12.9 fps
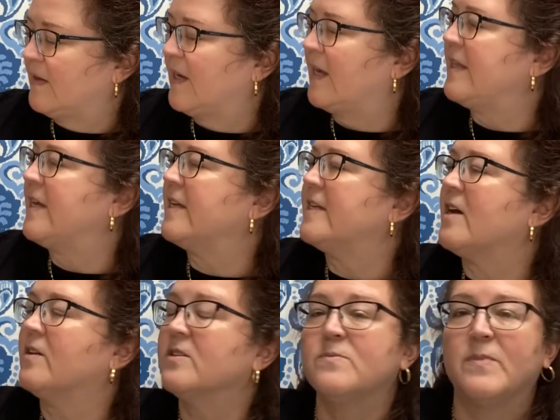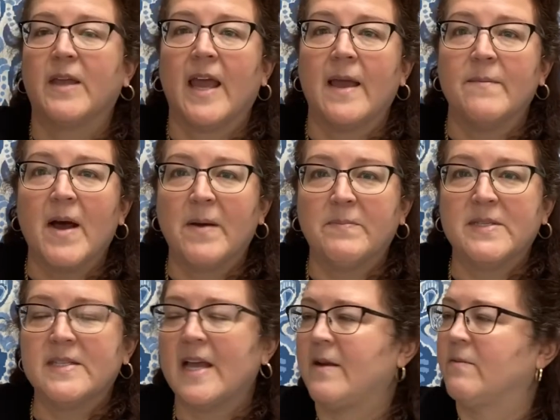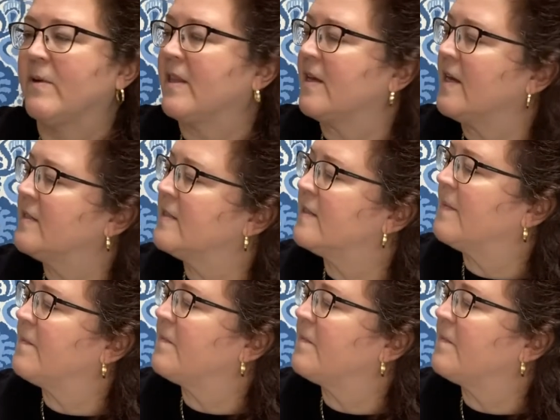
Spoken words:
and the adults became upset with us.